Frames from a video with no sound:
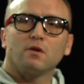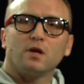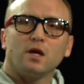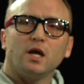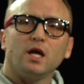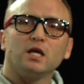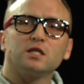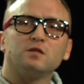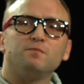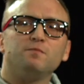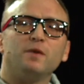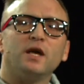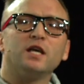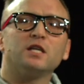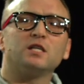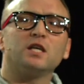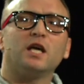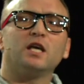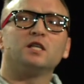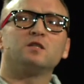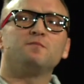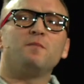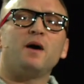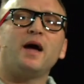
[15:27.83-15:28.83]
Is, is,
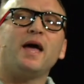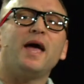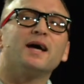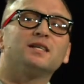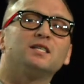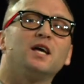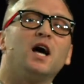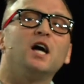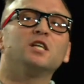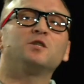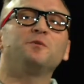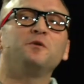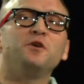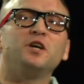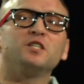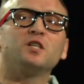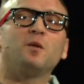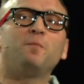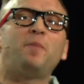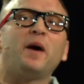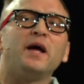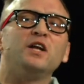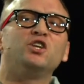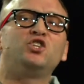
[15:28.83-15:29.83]
is my ex-husband
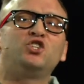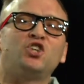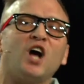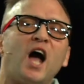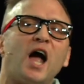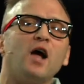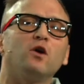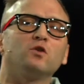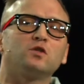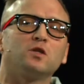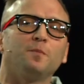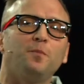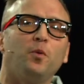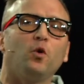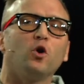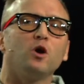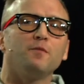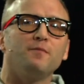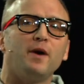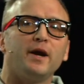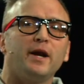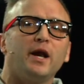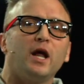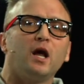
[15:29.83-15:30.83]
doesn't pay child
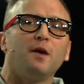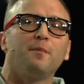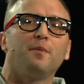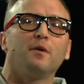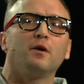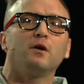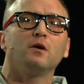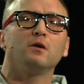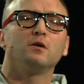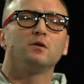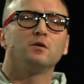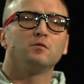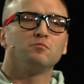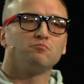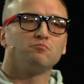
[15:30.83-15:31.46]
support my neighbor?